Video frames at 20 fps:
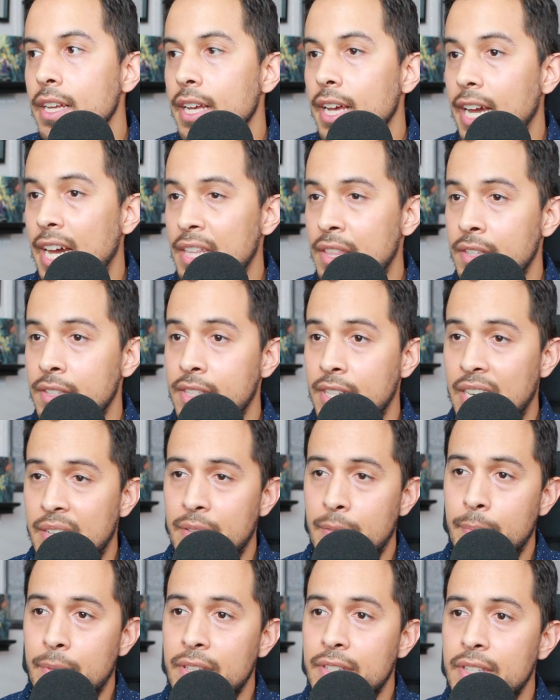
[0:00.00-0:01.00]
at the time,
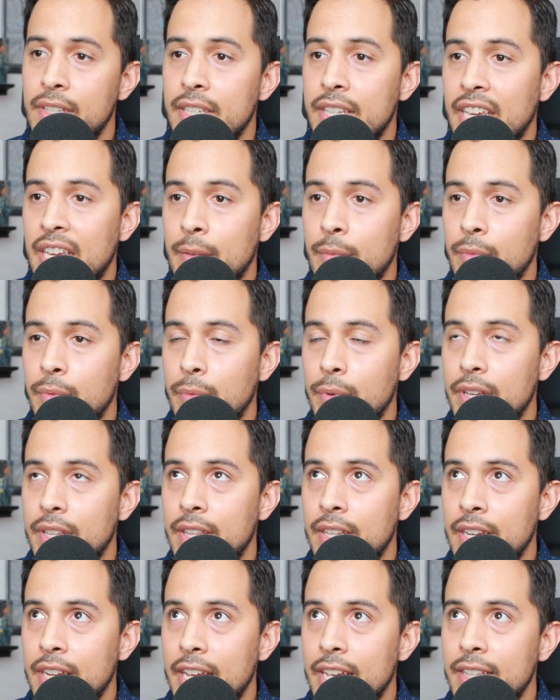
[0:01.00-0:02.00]
the PC came with
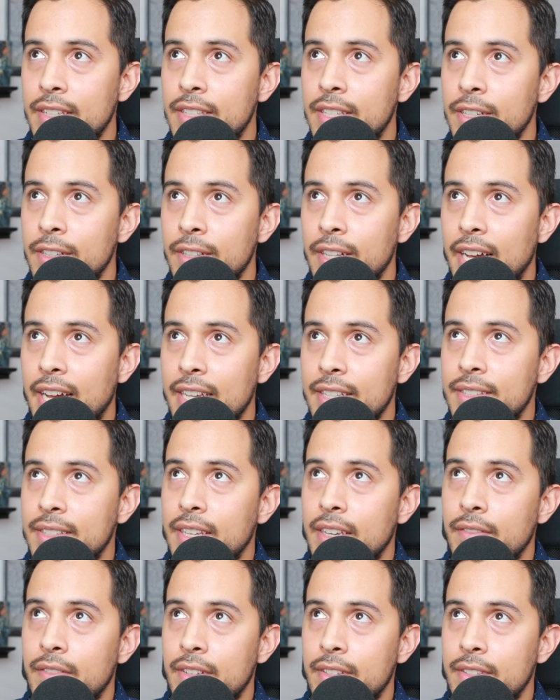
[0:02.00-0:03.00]
an Intel
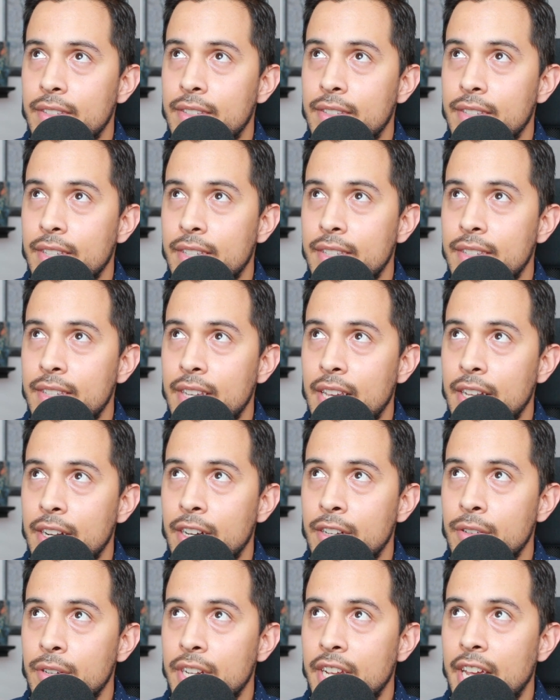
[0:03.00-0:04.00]
i7
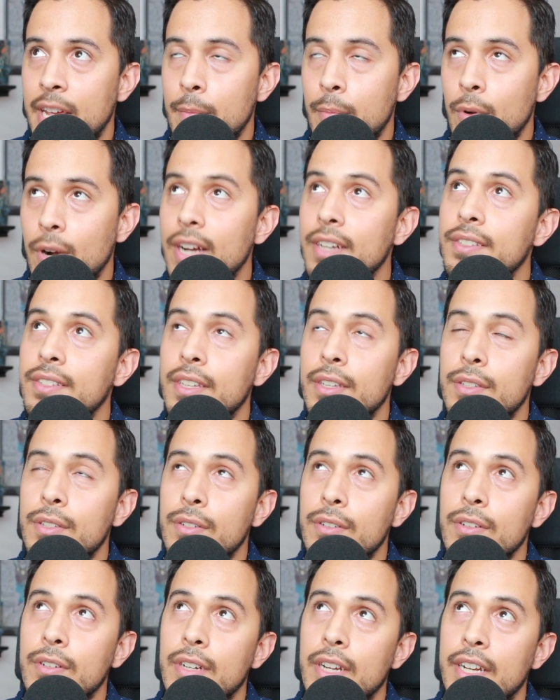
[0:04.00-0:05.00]
6800K
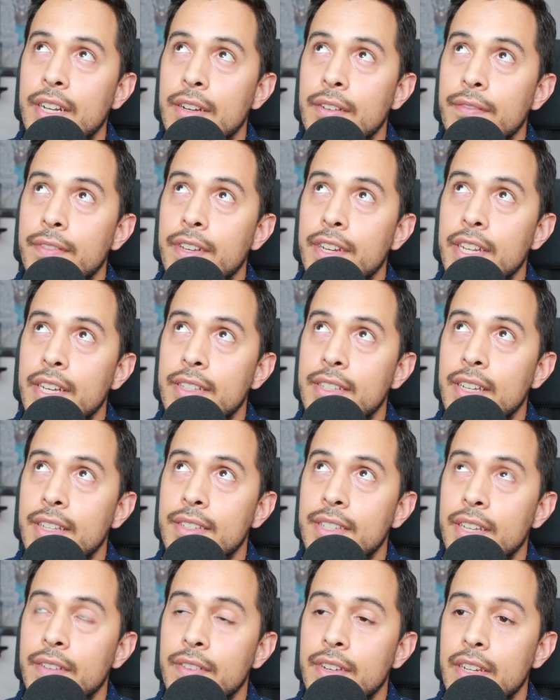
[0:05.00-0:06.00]
processor, an NVIDIA
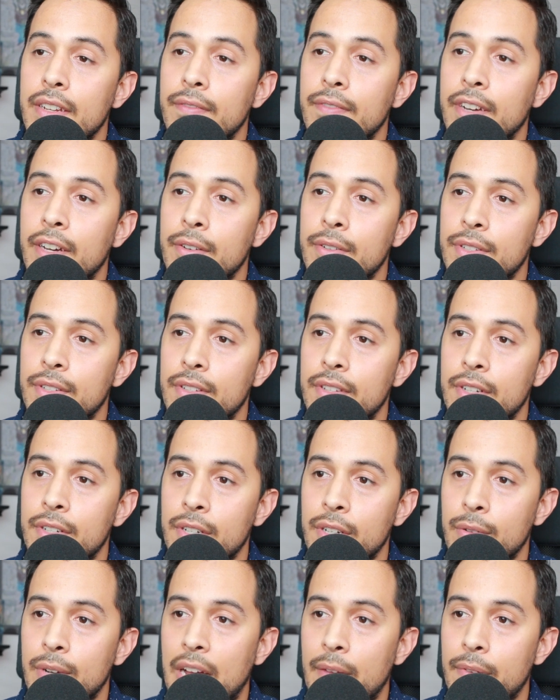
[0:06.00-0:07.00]
1070 Founders
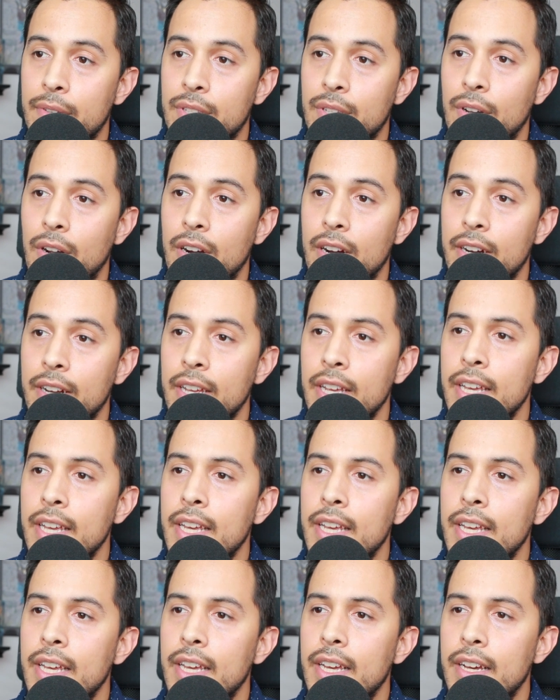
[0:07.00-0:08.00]
Edition graphics card,
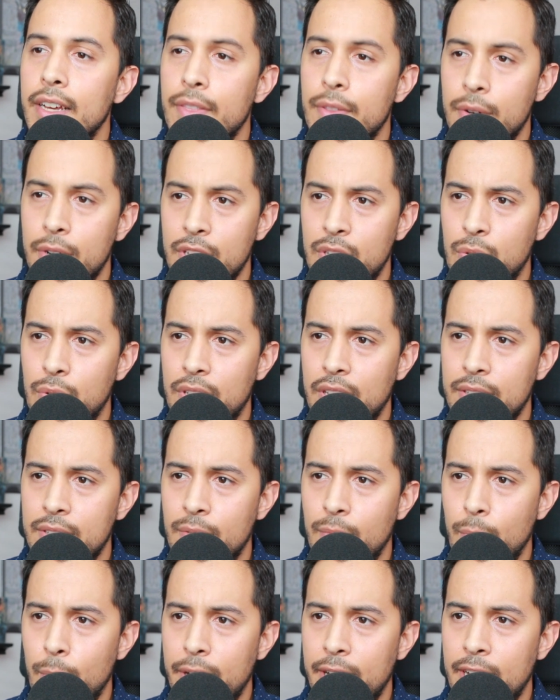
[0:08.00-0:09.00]
uh, 32 gigs
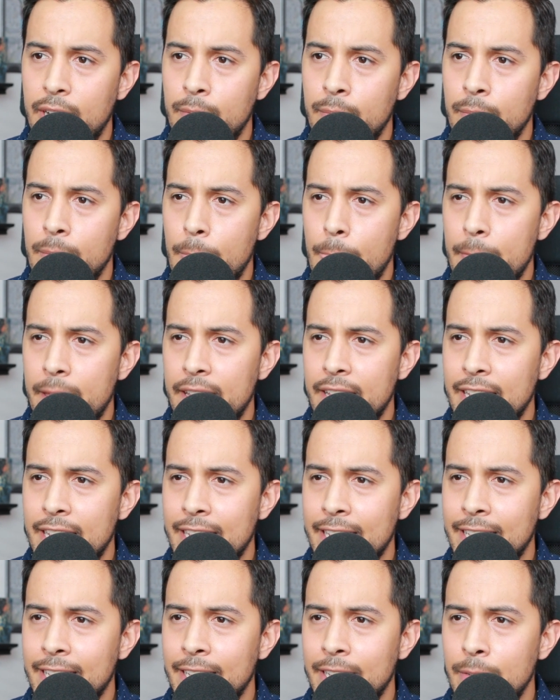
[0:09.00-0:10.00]
of RAM,
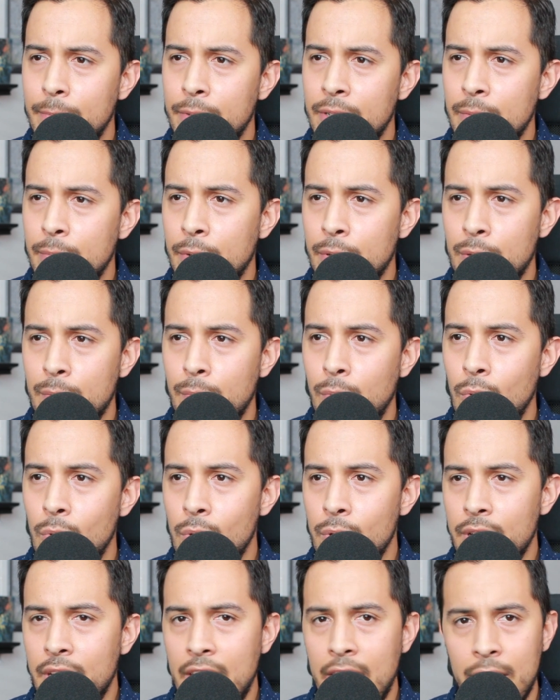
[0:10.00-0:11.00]
a Gigabyte
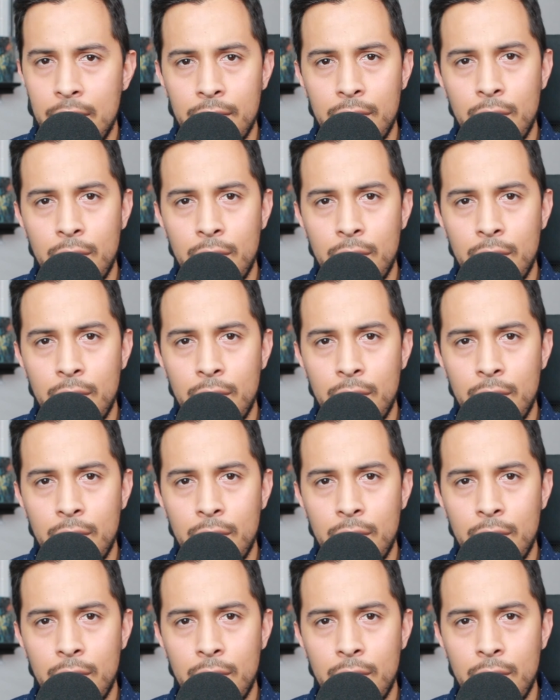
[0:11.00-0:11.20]
motherboard, and of